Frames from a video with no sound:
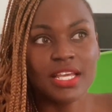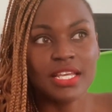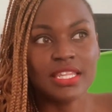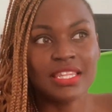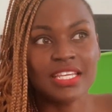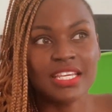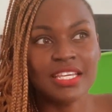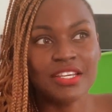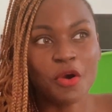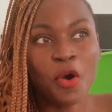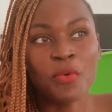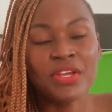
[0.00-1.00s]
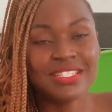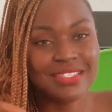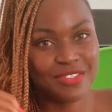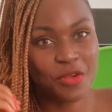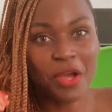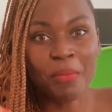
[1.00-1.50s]
they
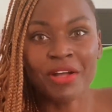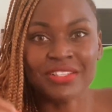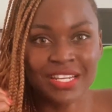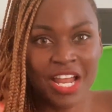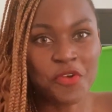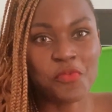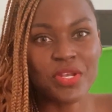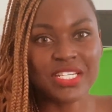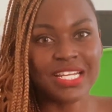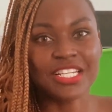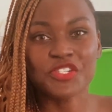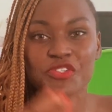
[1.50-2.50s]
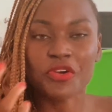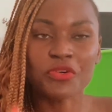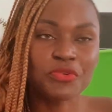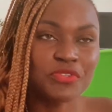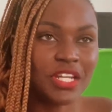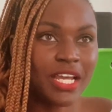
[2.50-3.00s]
always talk about the language that they
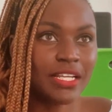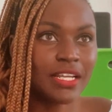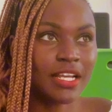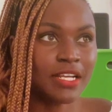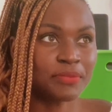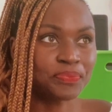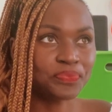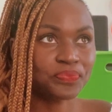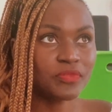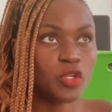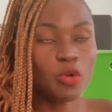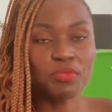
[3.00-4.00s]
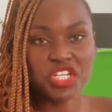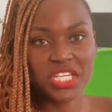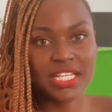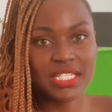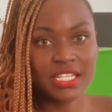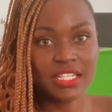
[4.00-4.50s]
struggled like
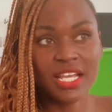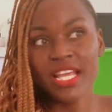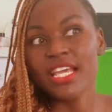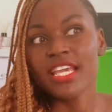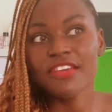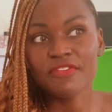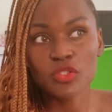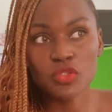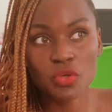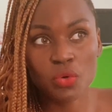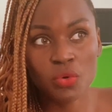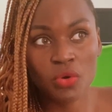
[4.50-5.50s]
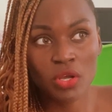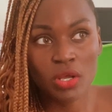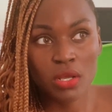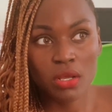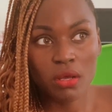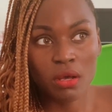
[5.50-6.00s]
communicating. Even though
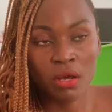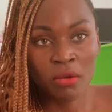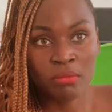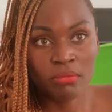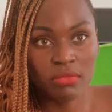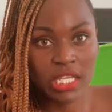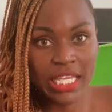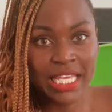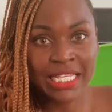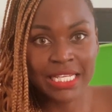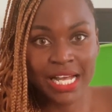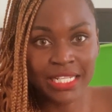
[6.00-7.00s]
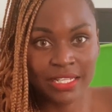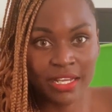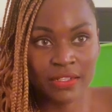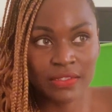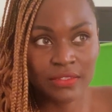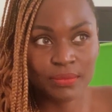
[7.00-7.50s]
in
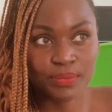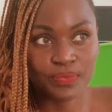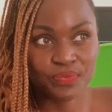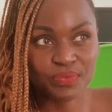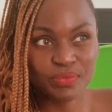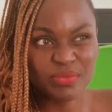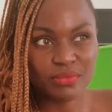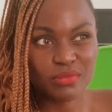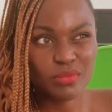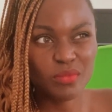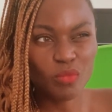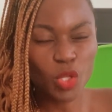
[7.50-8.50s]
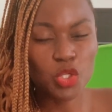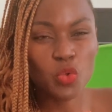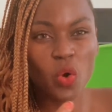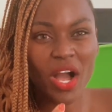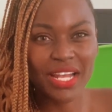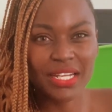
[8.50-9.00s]
Ghana,
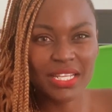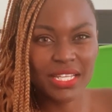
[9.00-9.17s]
you hardly